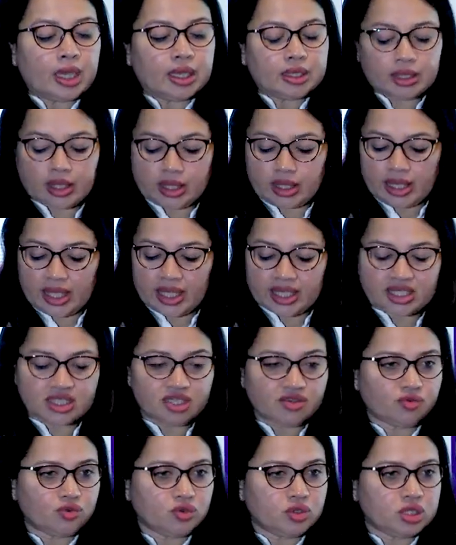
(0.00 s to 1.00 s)
Then
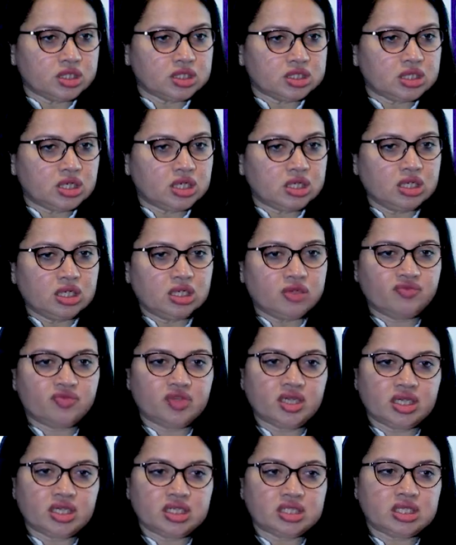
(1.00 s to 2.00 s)
X-ray foot is done if
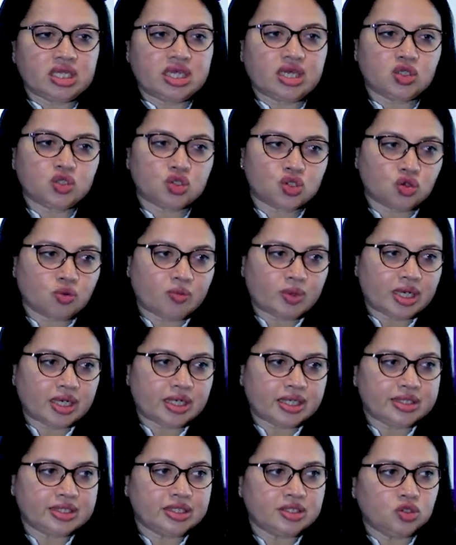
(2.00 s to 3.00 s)
there is
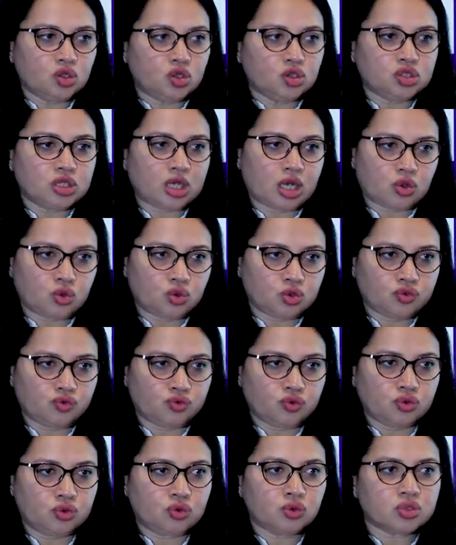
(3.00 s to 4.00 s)
osteomyelitis or Charcot's
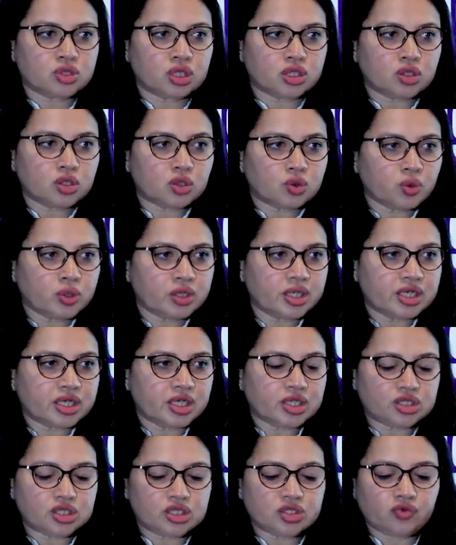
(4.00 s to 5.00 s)
foot. Those are the two
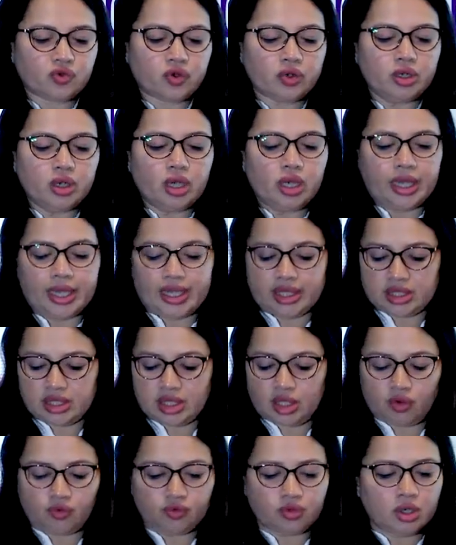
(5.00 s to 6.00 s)
indications for
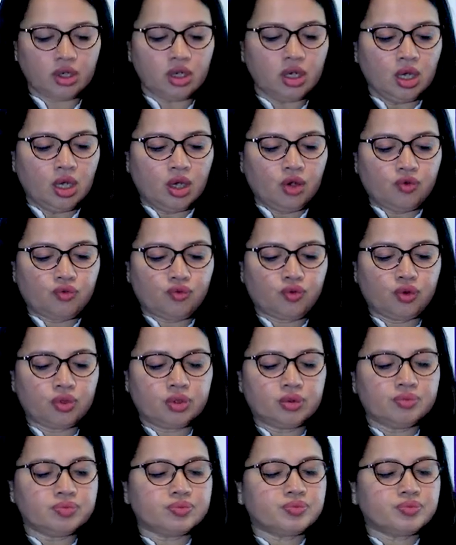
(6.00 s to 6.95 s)
X-ray of the foot.